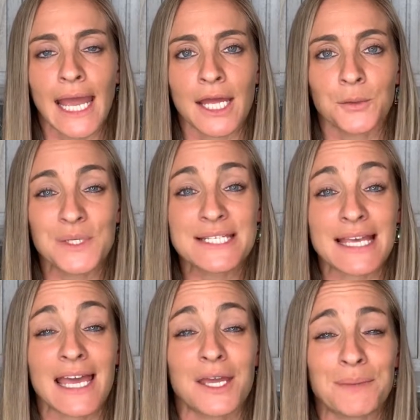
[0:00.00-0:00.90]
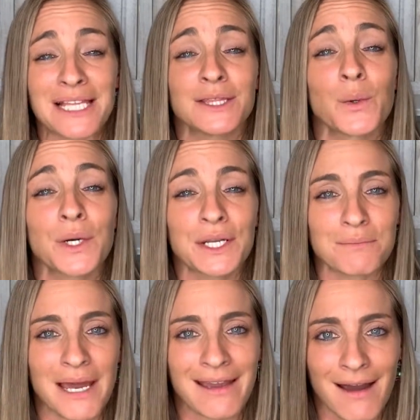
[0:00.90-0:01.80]
and we say, my Lord and
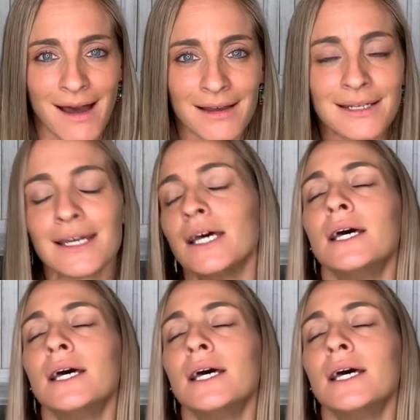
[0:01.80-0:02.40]
my God,